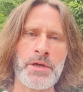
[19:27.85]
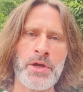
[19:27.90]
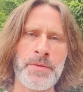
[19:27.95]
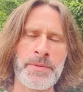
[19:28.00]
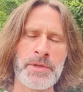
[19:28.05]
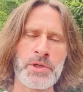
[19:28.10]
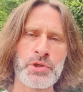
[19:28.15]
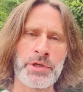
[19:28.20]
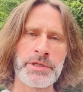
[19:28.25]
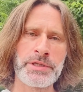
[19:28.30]
Hope
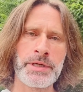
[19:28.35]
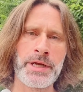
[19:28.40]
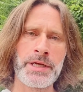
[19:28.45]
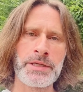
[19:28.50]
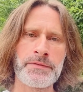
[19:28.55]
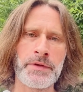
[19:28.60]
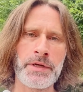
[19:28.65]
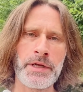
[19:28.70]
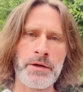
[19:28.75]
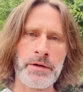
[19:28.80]
you enjoyed today's
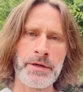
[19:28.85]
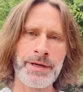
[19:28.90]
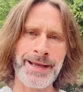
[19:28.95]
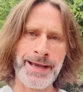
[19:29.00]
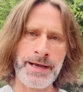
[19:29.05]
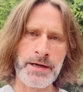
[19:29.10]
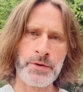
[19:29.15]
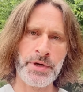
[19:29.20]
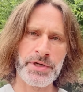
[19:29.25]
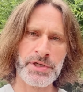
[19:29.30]
video.
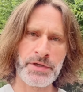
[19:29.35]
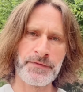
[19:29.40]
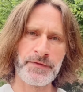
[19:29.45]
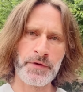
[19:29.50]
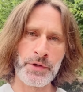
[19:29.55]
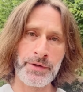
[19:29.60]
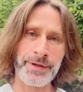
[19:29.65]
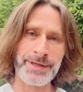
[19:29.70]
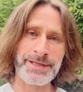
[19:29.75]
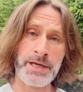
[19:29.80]
Now, question
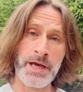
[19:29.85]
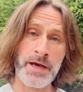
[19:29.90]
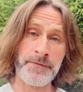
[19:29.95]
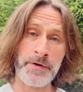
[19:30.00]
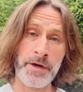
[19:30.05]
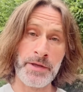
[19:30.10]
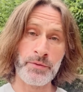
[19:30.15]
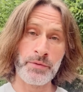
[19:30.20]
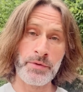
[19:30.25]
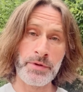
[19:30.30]
for you. It's
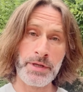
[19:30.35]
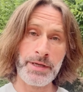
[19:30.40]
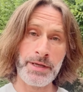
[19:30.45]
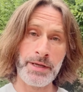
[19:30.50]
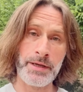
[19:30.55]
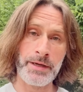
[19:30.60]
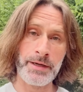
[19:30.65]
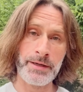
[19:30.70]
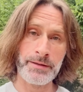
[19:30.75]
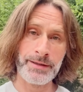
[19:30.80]
halfway through the
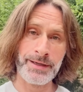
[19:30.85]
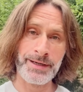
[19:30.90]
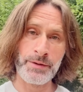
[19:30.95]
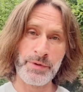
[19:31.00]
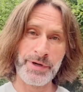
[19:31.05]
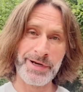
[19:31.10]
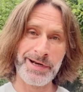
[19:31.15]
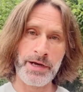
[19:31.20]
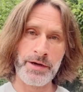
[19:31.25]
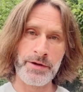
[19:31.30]
year, and I
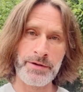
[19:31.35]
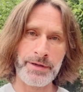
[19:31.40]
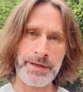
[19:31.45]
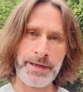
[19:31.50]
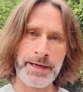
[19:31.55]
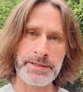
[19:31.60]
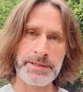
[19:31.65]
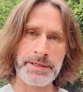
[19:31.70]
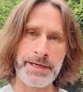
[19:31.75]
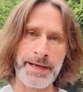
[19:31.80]
want to know,
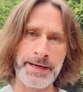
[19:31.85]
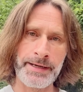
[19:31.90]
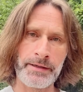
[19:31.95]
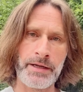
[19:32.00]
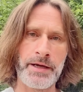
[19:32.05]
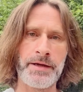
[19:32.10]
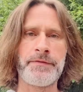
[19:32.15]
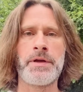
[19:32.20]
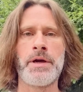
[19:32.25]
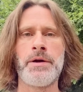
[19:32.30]
how's your dating
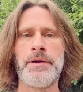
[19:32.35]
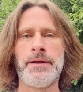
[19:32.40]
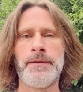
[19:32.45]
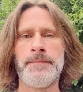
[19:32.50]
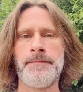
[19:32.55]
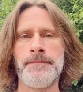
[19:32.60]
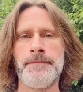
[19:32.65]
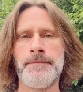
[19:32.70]
life going?